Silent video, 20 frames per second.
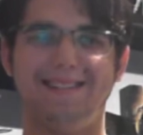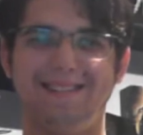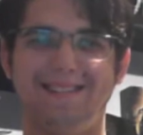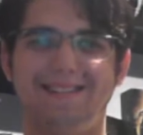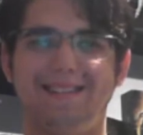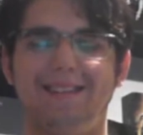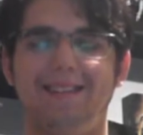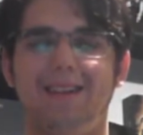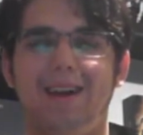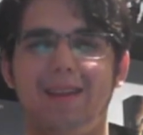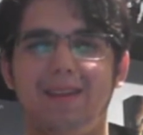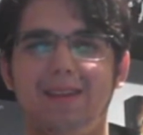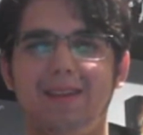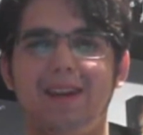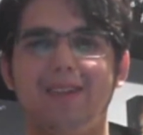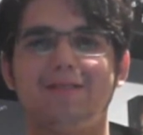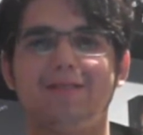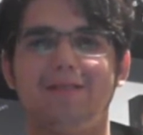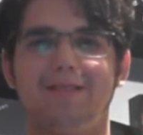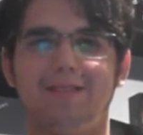In that
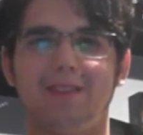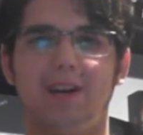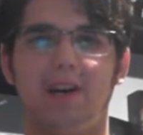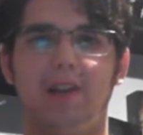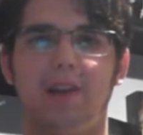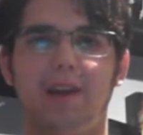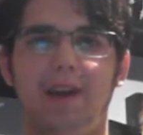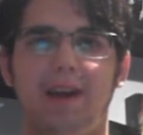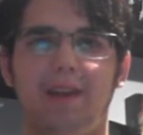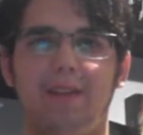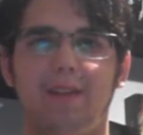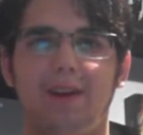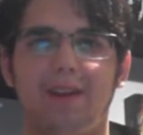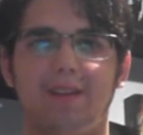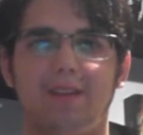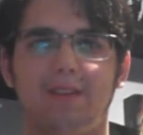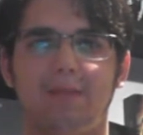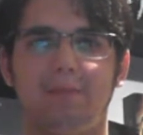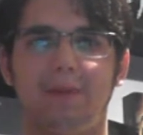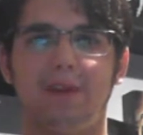theatrical cut, they had
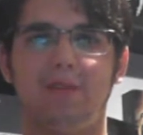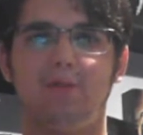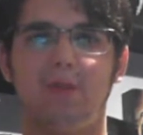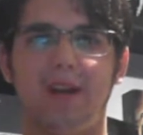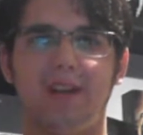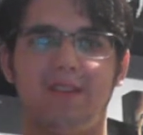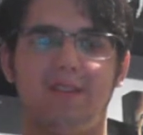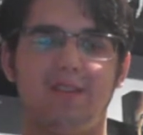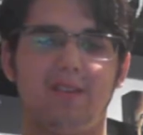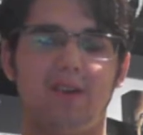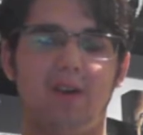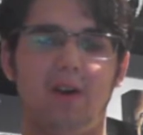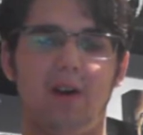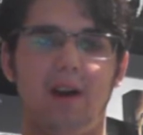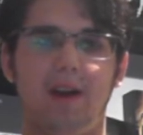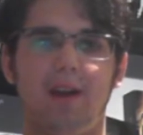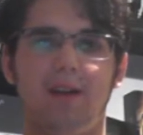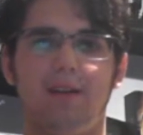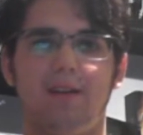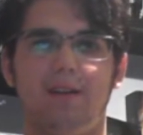like this big red
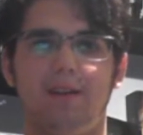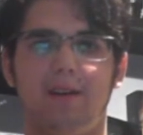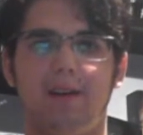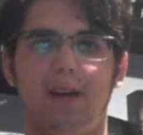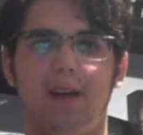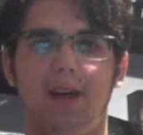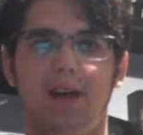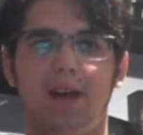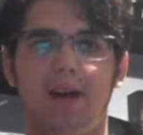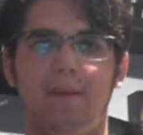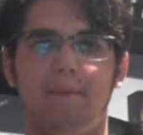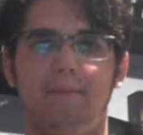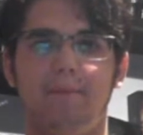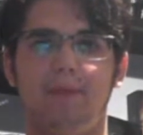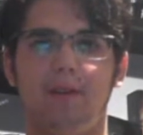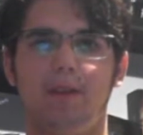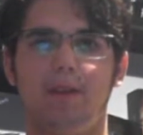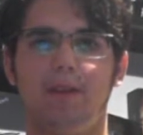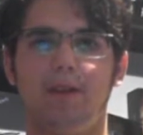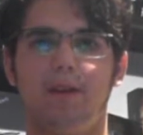sky. I
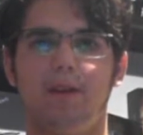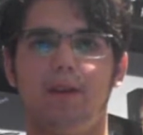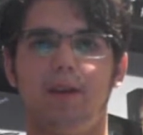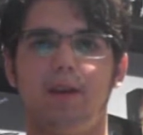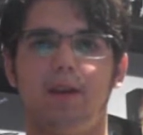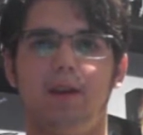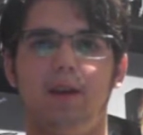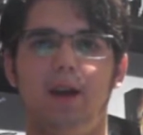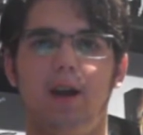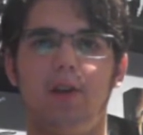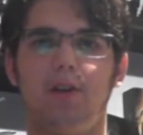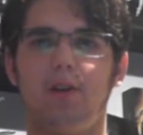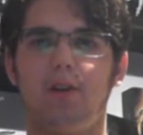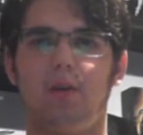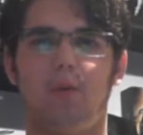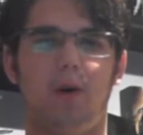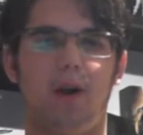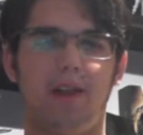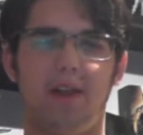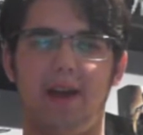don't
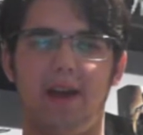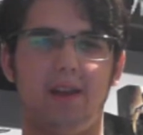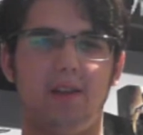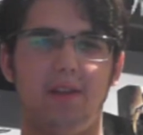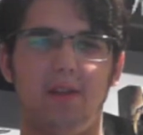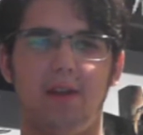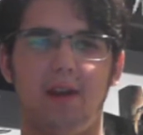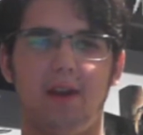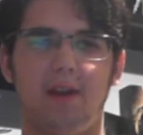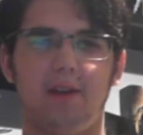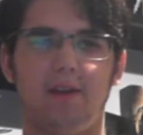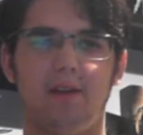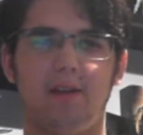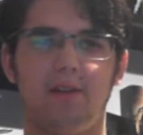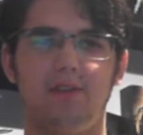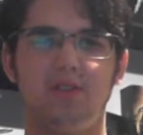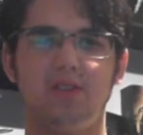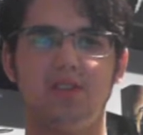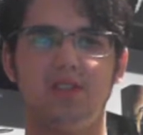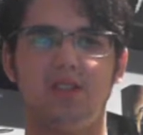know why they added that.
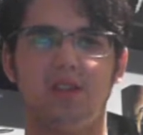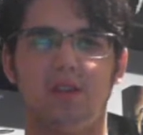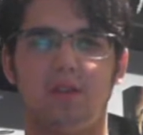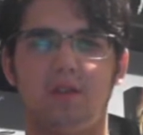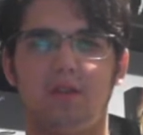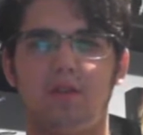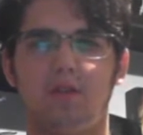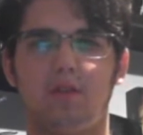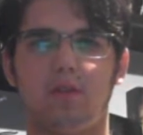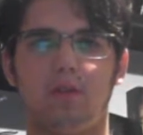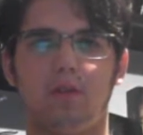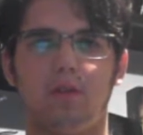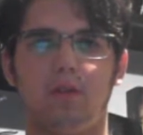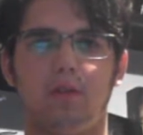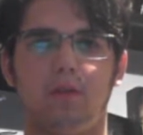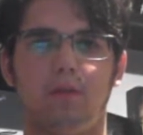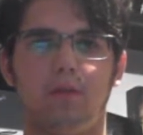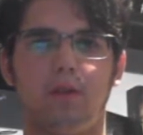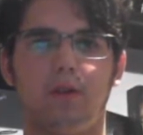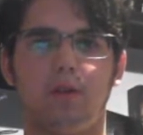It just didn't suit
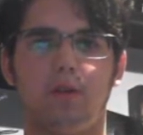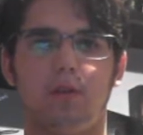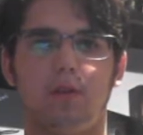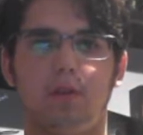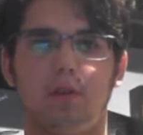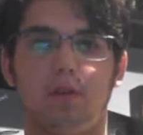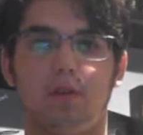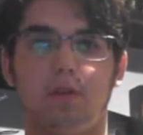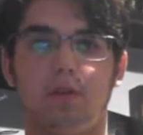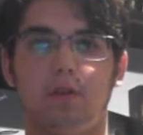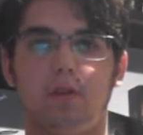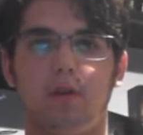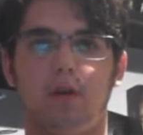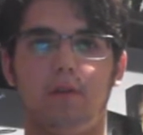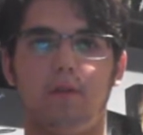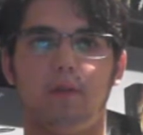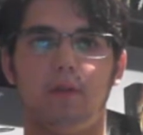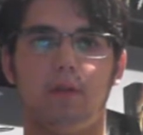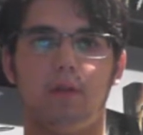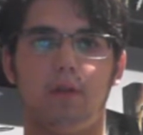the feel
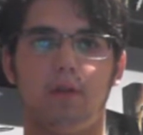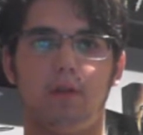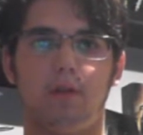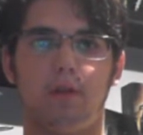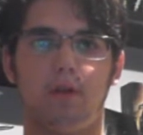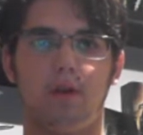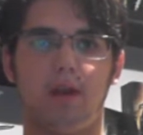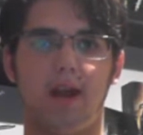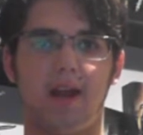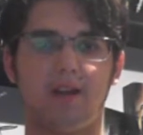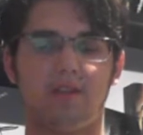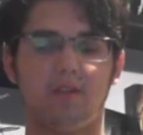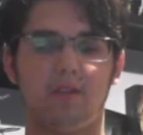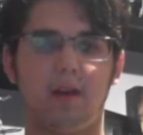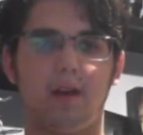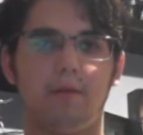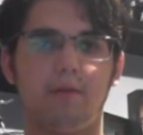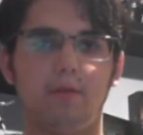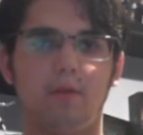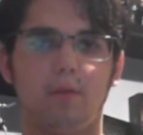of the third act in
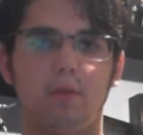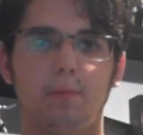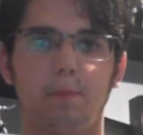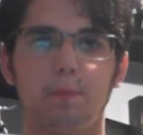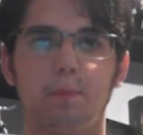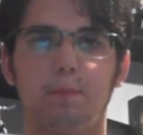that film.